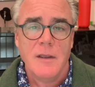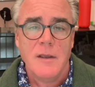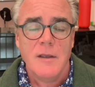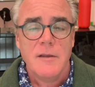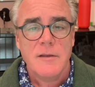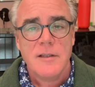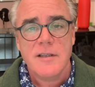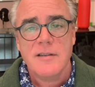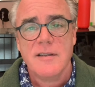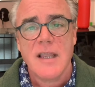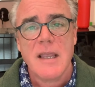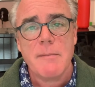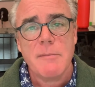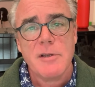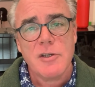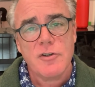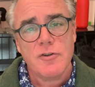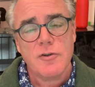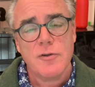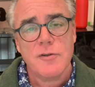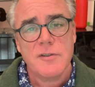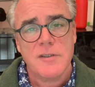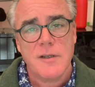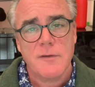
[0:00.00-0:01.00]
Same
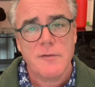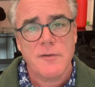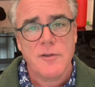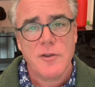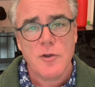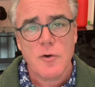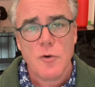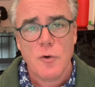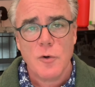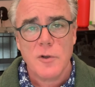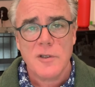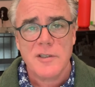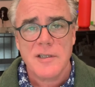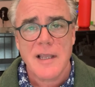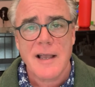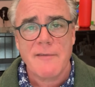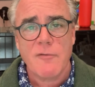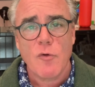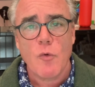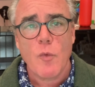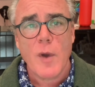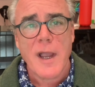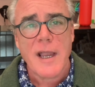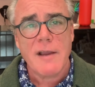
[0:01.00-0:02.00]
intrusive thoughts have
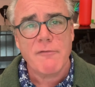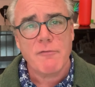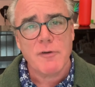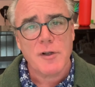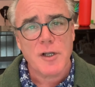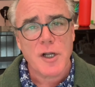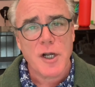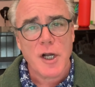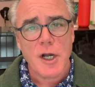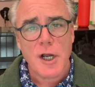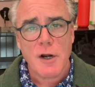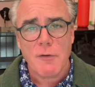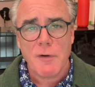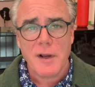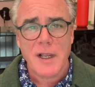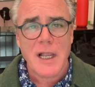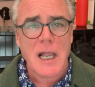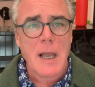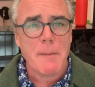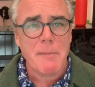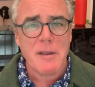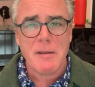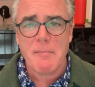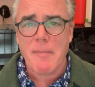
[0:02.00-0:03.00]
a way of recurring,
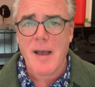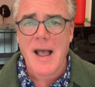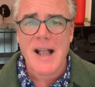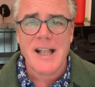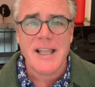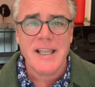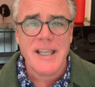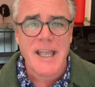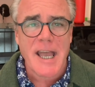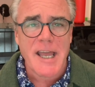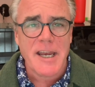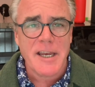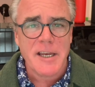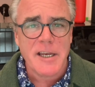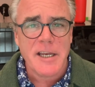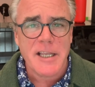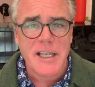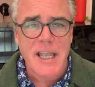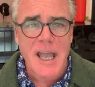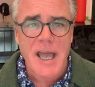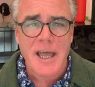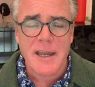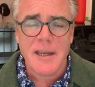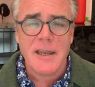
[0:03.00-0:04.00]
coming back again and
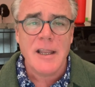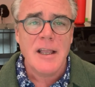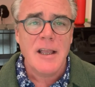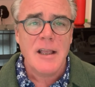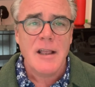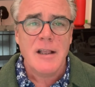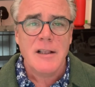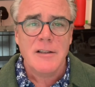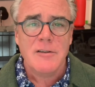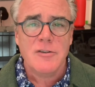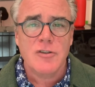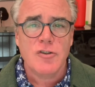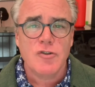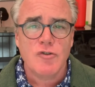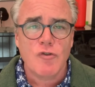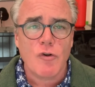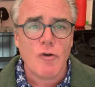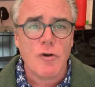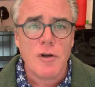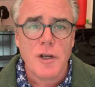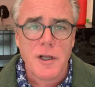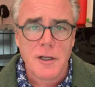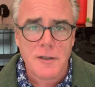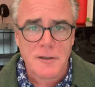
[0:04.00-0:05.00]
again,
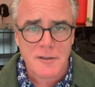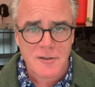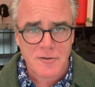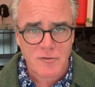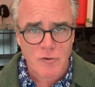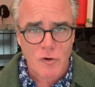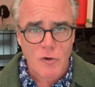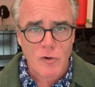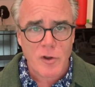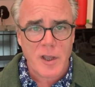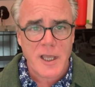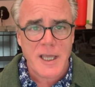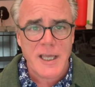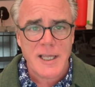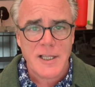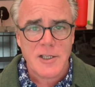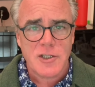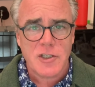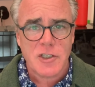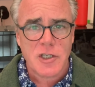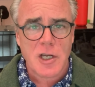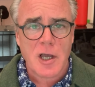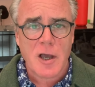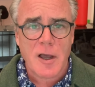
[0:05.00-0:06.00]
stronger and stronger
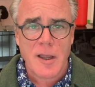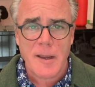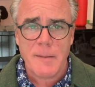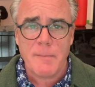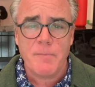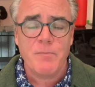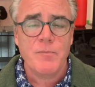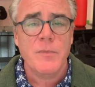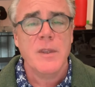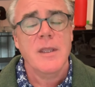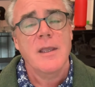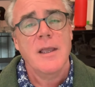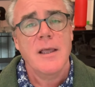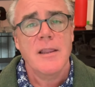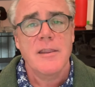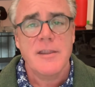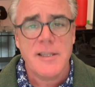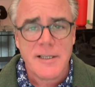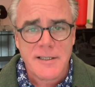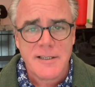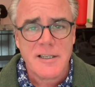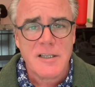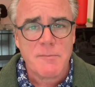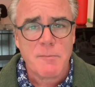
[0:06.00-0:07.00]
each time.
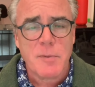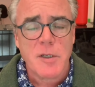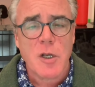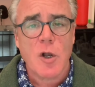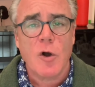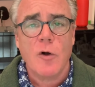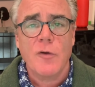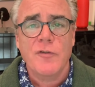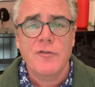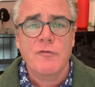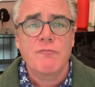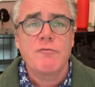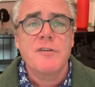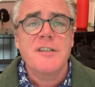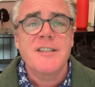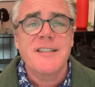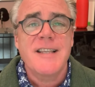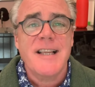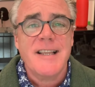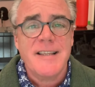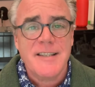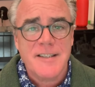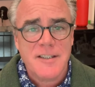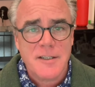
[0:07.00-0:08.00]
This is because
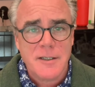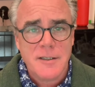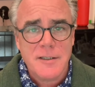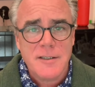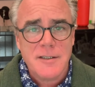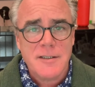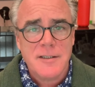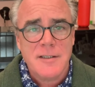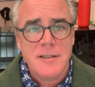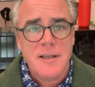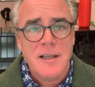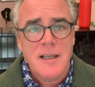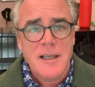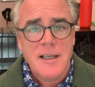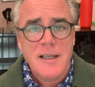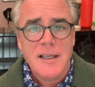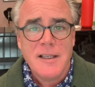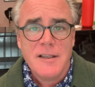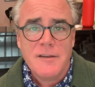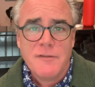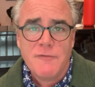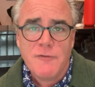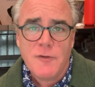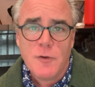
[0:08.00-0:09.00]
resistance
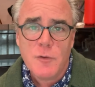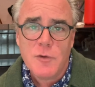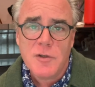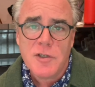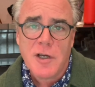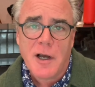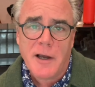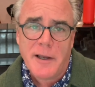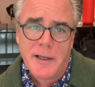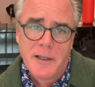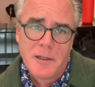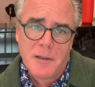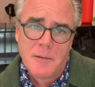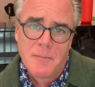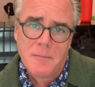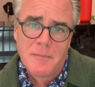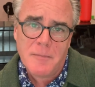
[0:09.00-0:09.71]
is futile.